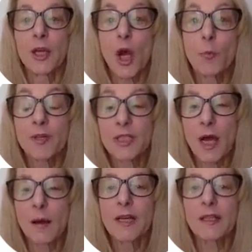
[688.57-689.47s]
go
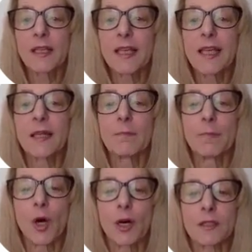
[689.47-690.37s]
predominantly in
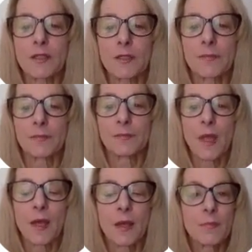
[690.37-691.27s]
bonds
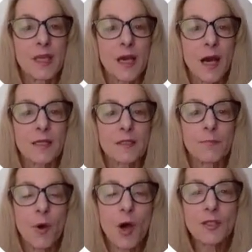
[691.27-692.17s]
because
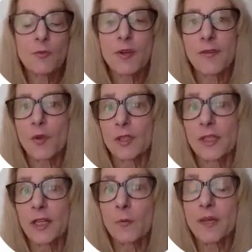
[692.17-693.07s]
bonds will give you a
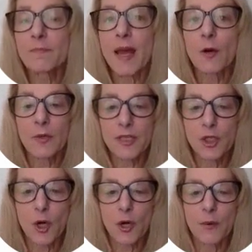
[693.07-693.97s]
little bit better
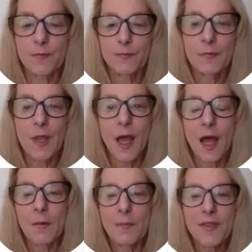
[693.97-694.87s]
return,
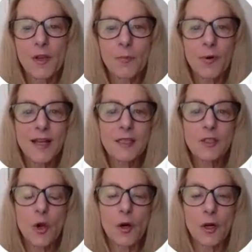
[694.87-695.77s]
but their
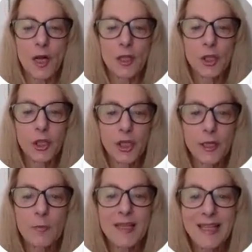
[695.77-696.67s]
prices are a
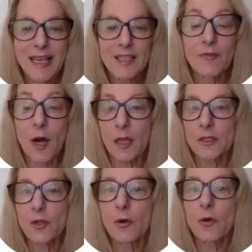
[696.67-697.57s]
little bit less
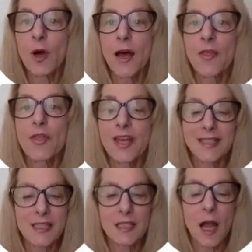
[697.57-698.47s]
volatile than
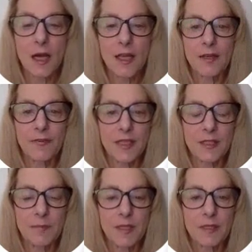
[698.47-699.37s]
stock
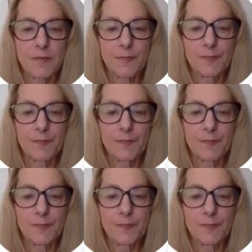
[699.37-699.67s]
investments.